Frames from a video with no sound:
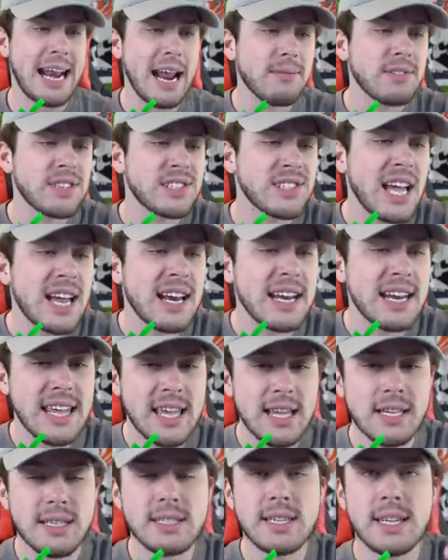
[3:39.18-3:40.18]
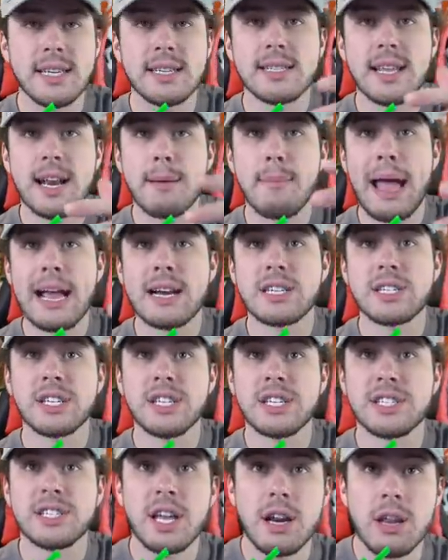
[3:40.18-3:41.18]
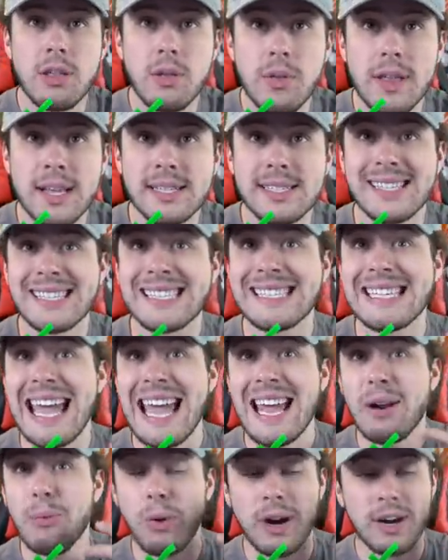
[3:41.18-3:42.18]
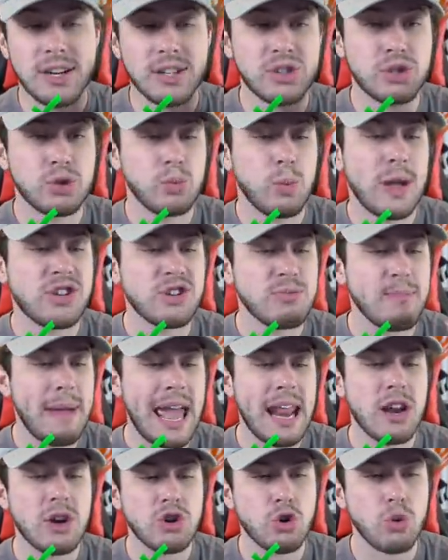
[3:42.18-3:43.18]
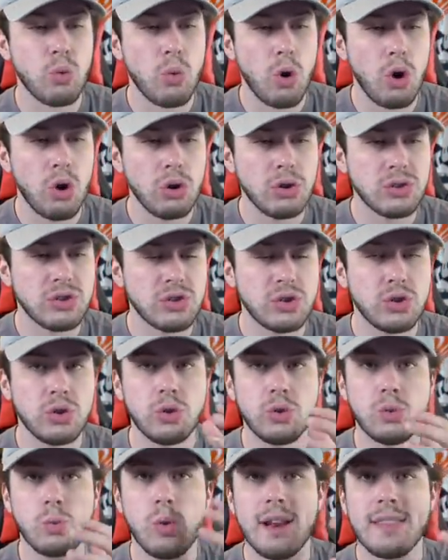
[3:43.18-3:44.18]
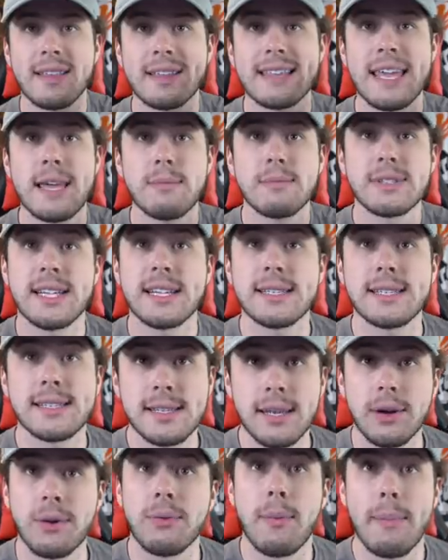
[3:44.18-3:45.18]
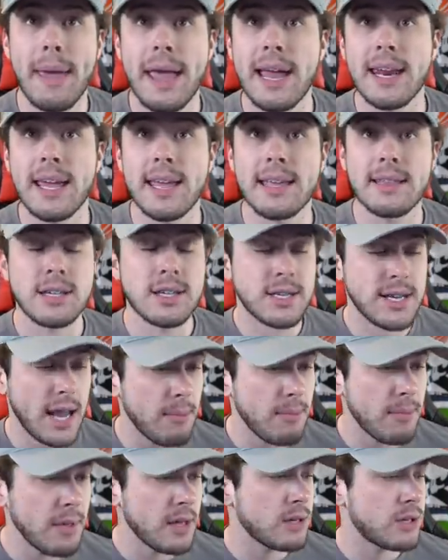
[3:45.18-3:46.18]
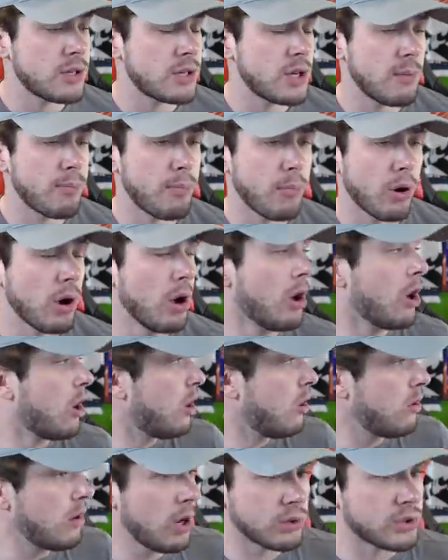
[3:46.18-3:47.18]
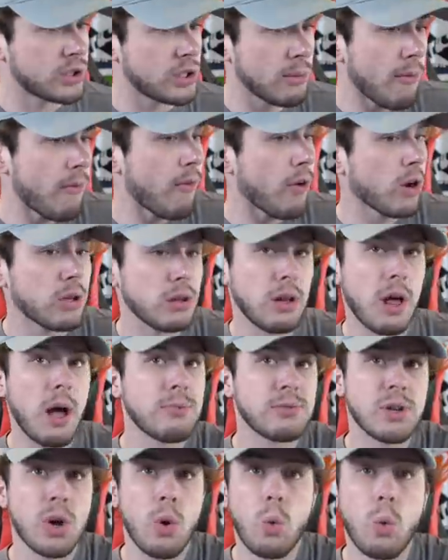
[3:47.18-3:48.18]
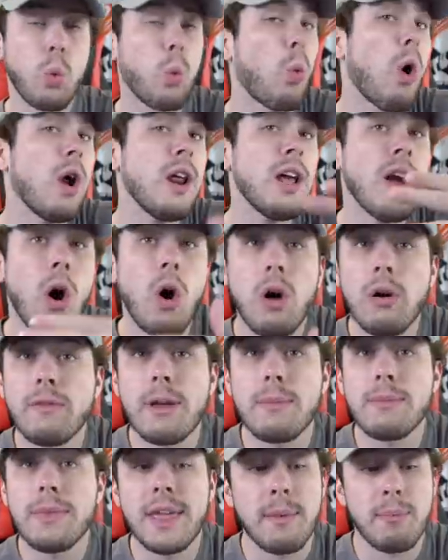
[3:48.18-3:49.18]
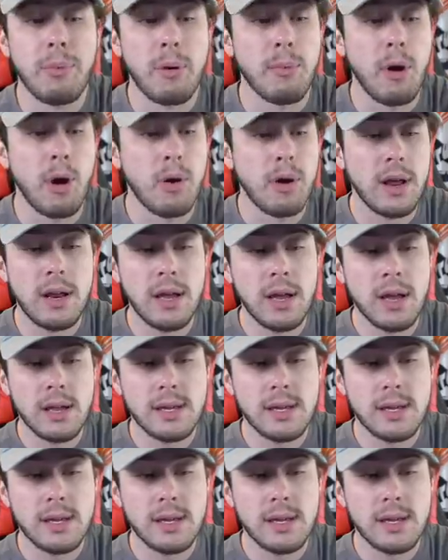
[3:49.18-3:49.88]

And I've decided each season, I'm actually just going to do this instead. We're going to switch manager roles to one of the teams that is still remaining in the championship, or who knows, some of our clubs, we're wanting all of them to get promoted.